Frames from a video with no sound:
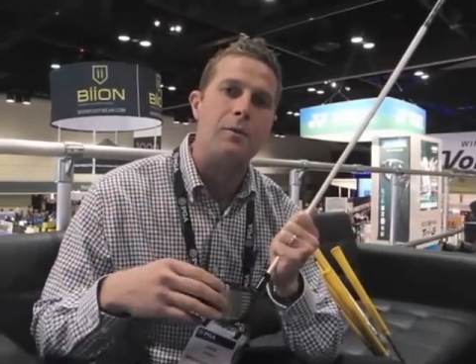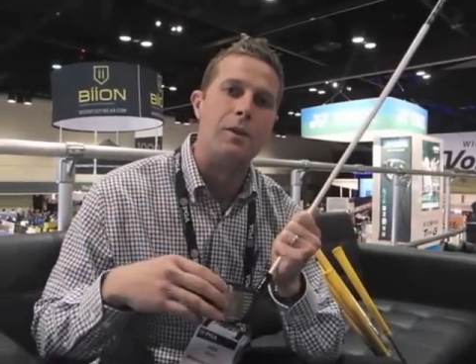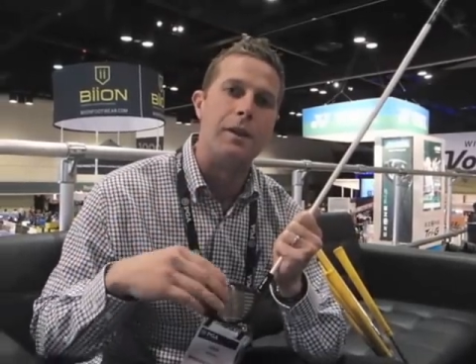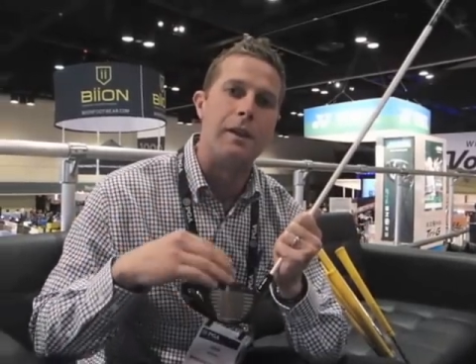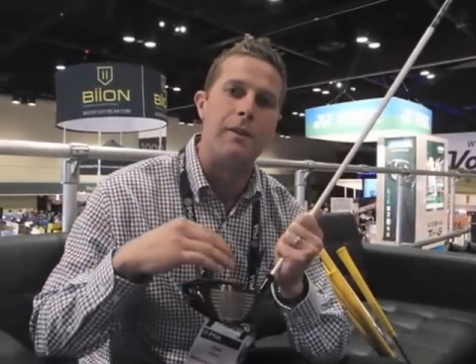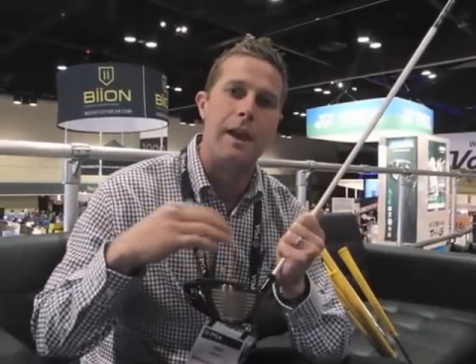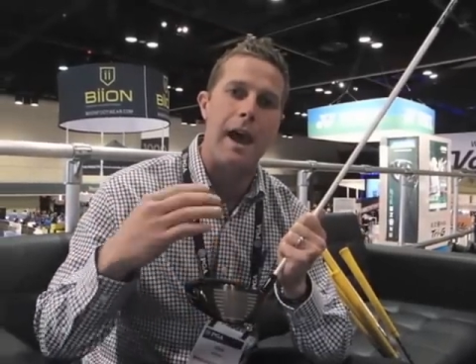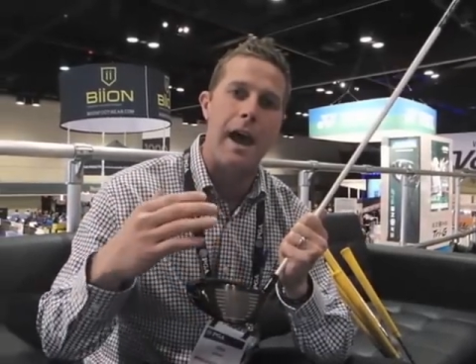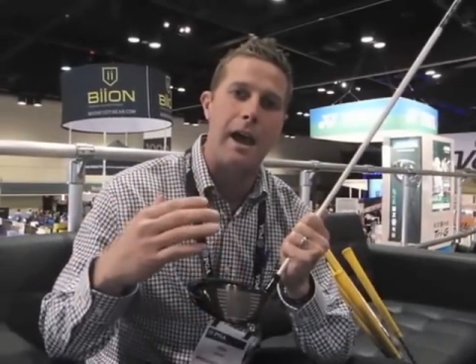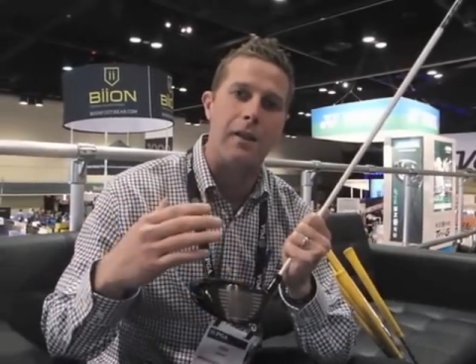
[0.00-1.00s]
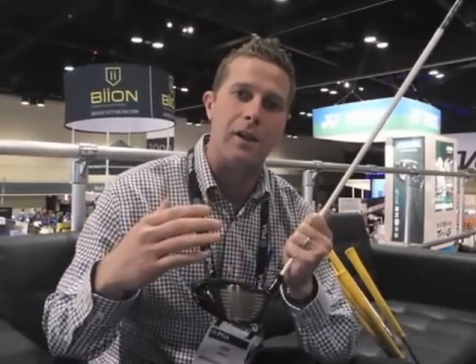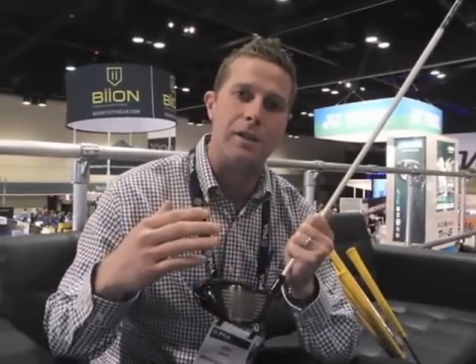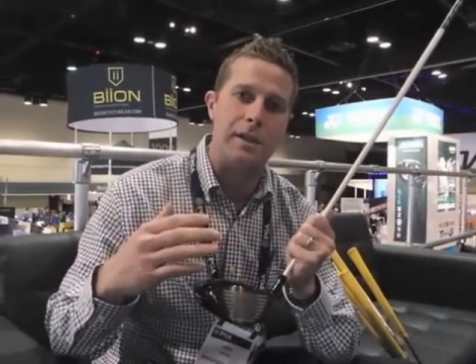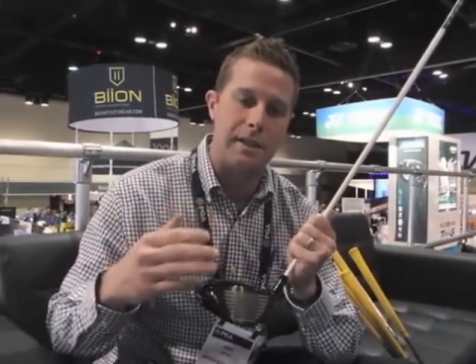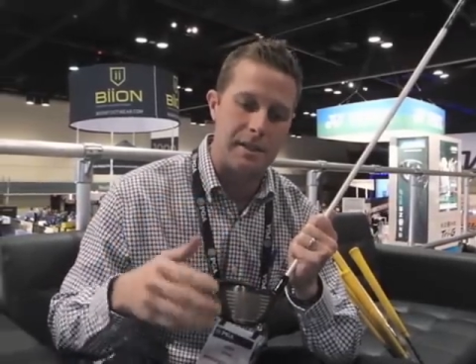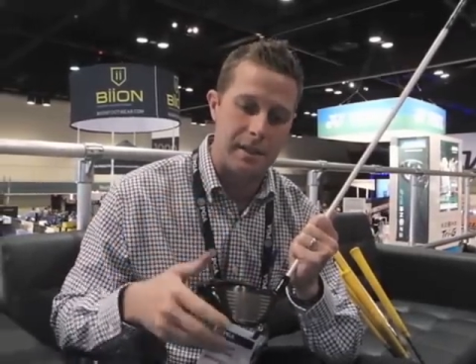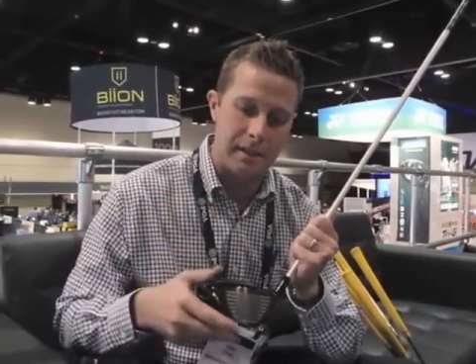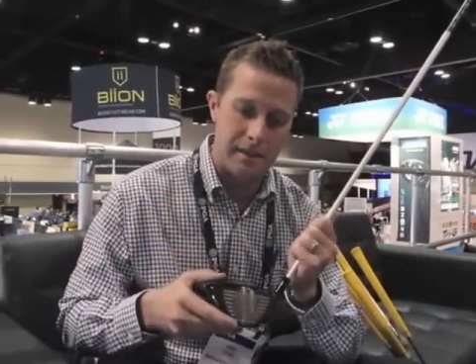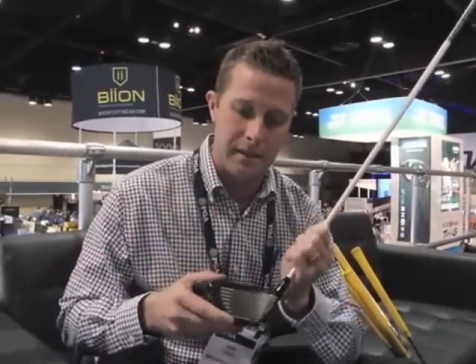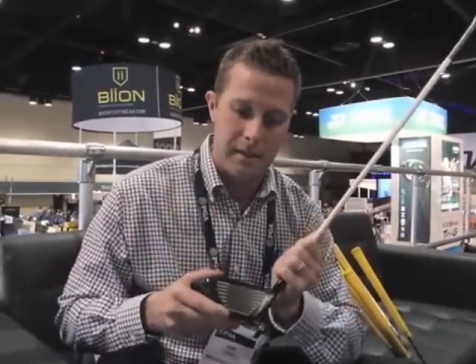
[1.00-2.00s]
really give you that high launching distance.